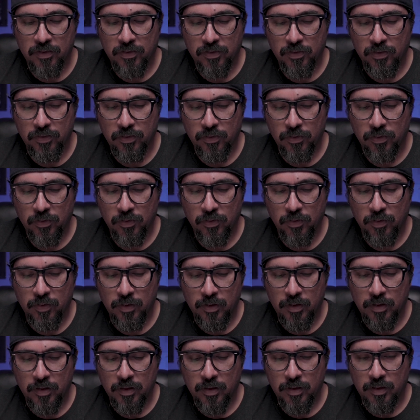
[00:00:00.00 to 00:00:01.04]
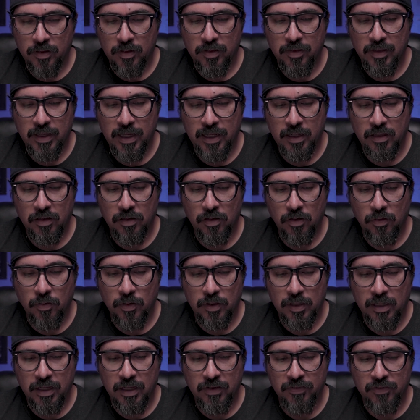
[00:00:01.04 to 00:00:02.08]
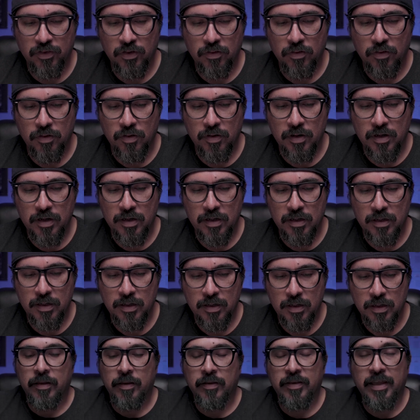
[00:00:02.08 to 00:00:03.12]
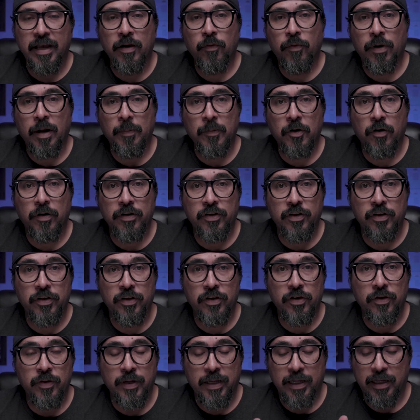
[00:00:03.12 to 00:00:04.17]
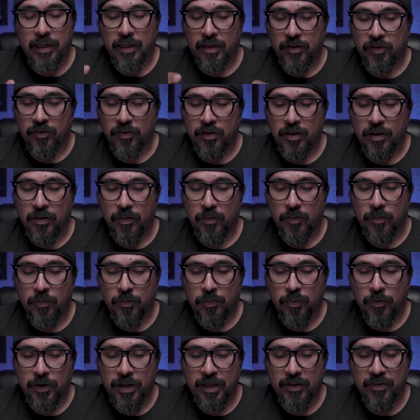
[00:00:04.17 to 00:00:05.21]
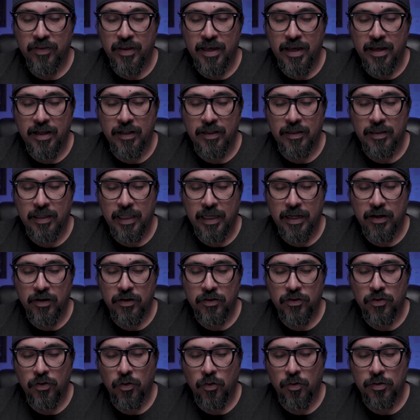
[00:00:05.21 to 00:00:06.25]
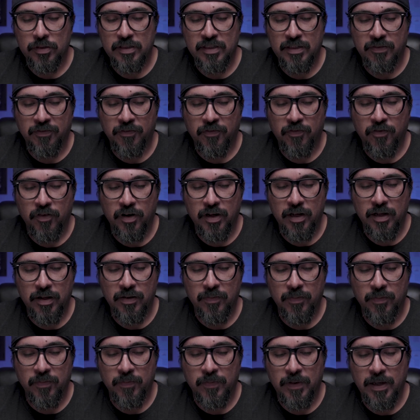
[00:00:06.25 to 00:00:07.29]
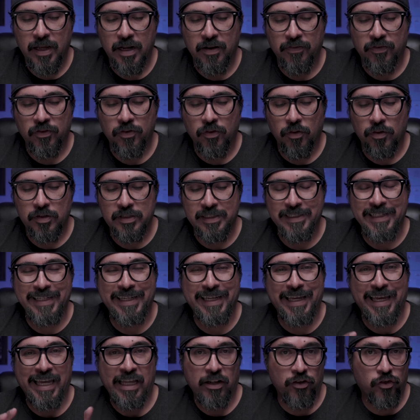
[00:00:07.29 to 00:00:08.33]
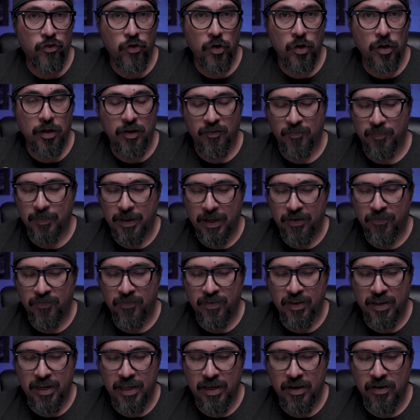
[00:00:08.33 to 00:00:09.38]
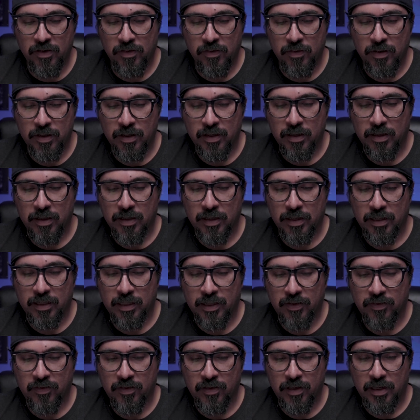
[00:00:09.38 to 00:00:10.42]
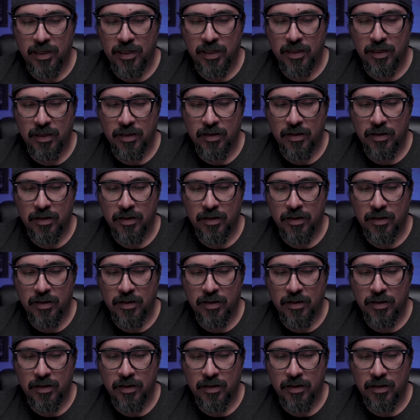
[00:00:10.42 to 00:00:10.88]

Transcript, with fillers: to that lower left corner. Then what I'm going to do is bring that layer towards the front, kind of towards the intro of my video. And let's see.